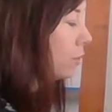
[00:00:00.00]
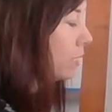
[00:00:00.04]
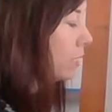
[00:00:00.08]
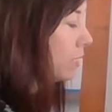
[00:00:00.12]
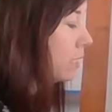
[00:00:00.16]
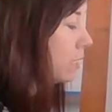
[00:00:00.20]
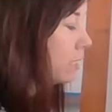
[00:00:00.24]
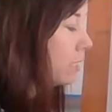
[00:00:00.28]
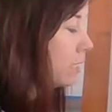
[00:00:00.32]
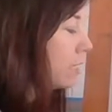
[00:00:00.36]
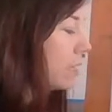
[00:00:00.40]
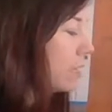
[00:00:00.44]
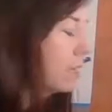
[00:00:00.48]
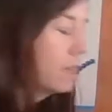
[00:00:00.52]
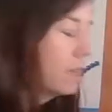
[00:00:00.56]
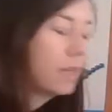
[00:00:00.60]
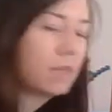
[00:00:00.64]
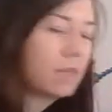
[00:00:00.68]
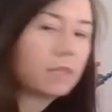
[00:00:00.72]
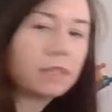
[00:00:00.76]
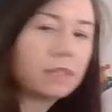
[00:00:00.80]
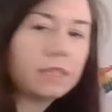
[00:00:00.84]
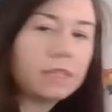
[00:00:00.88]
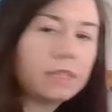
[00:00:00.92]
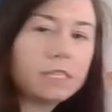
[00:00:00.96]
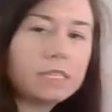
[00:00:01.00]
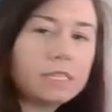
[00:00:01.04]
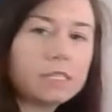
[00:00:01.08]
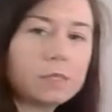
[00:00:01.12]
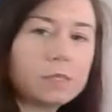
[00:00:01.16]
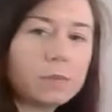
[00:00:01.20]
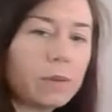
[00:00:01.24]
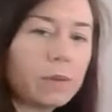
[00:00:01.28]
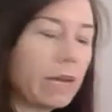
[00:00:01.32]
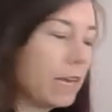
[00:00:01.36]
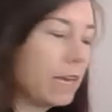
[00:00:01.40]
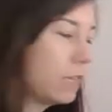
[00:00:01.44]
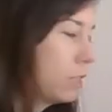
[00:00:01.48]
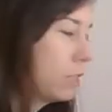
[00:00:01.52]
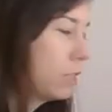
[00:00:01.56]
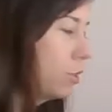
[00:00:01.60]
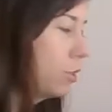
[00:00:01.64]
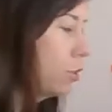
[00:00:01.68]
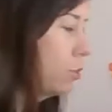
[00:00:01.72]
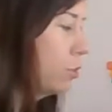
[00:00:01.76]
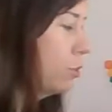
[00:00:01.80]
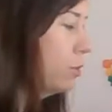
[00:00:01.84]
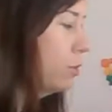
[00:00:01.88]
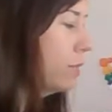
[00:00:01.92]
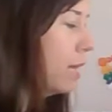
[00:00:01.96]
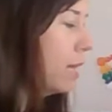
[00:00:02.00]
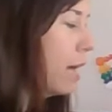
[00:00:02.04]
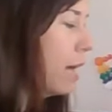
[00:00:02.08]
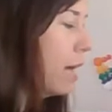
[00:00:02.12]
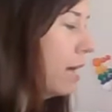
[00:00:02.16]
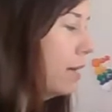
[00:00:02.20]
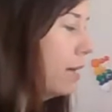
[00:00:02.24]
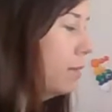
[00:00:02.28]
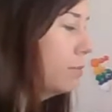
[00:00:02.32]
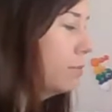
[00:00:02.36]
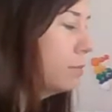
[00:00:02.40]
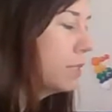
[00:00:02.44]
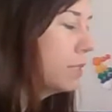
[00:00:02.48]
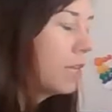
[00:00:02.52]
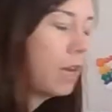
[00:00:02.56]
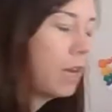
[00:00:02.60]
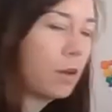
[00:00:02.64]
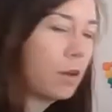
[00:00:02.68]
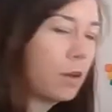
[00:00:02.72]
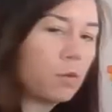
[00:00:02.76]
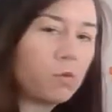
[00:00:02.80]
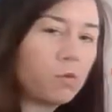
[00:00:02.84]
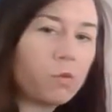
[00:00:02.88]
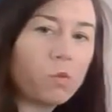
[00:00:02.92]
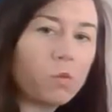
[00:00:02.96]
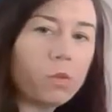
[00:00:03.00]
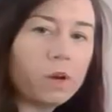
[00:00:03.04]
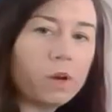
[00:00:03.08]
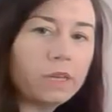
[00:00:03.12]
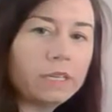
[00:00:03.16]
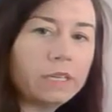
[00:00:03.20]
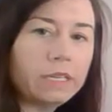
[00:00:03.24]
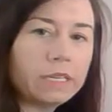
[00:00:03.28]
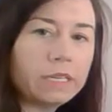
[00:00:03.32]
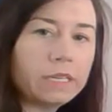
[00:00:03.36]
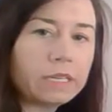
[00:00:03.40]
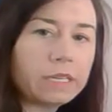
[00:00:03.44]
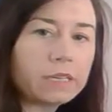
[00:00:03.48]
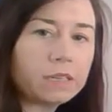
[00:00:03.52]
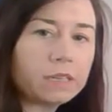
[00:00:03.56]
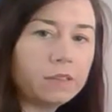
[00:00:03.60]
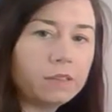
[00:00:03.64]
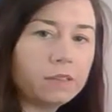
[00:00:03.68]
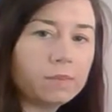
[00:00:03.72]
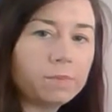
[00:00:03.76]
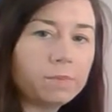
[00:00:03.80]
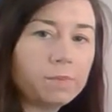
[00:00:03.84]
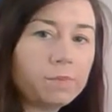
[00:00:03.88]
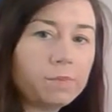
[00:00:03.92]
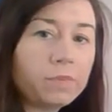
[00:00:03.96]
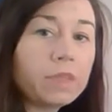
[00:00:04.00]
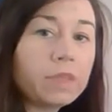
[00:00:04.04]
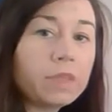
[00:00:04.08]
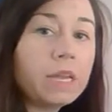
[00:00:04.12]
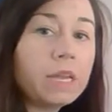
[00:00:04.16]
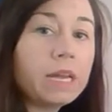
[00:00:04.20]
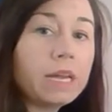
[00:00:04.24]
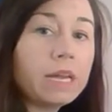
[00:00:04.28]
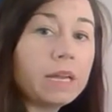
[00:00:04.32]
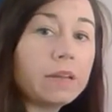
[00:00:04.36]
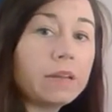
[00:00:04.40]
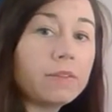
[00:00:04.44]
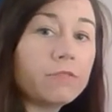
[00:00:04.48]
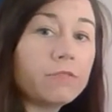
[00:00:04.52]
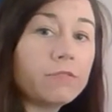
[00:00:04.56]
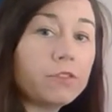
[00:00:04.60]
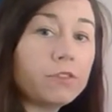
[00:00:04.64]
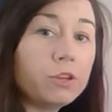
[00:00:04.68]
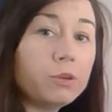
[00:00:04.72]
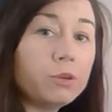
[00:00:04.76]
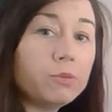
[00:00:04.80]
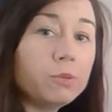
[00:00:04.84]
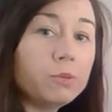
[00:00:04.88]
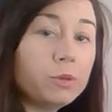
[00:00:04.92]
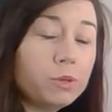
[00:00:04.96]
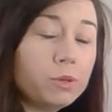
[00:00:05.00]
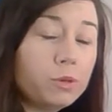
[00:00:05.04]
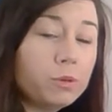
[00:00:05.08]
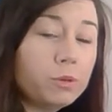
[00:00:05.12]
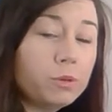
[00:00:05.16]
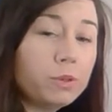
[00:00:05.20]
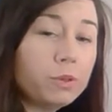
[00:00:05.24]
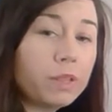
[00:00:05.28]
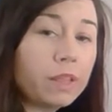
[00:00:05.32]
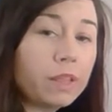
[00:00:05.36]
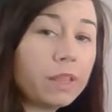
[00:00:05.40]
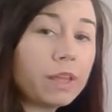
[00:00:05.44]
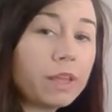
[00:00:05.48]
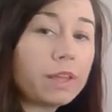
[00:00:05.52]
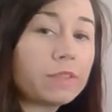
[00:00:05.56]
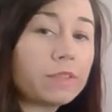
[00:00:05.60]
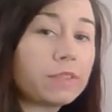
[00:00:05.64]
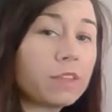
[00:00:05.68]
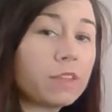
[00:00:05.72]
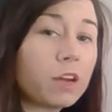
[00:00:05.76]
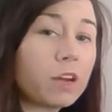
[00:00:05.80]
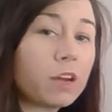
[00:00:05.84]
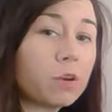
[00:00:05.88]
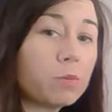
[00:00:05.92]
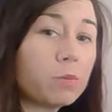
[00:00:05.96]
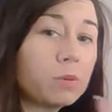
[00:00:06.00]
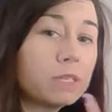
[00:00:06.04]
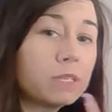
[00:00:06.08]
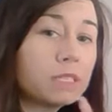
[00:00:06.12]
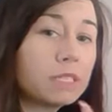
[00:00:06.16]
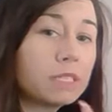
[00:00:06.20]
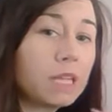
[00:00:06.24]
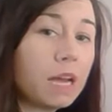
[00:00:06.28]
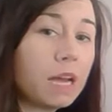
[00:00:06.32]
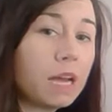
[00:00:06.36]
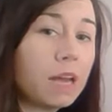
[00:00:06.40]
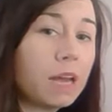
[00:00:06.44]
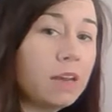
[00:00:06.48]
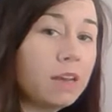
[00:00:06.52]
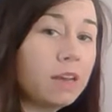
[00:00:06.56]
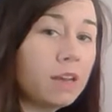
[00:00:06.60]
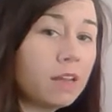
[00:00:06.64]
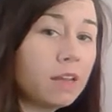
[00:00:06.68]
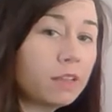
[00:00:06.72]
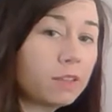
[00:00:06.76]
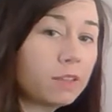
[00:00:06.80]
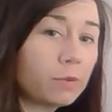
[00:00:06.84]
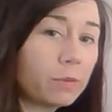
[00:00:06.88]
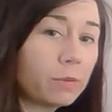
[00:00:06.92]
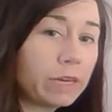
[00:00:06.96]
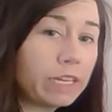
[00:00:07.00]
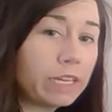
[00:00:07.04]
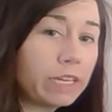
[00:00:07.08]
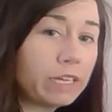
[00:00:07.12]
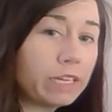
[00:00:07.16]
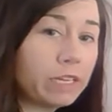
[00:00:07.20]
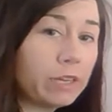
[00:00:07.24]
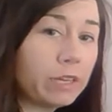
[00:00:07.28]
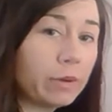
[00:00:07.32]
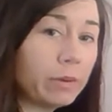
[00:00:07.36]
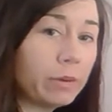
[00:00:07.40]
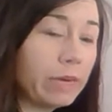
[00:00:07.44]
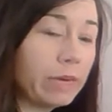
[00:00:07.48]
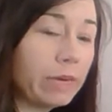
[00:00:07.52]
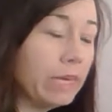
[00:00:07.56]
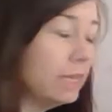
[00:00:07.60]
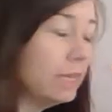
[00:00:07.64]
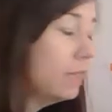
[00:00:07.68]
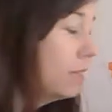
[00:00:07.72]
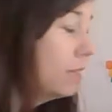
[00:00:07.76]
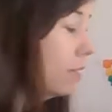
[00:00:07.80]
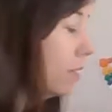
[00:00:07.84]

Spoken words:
it this way, 2 dimes and 1 nickel. If you knew that there was another way to do it,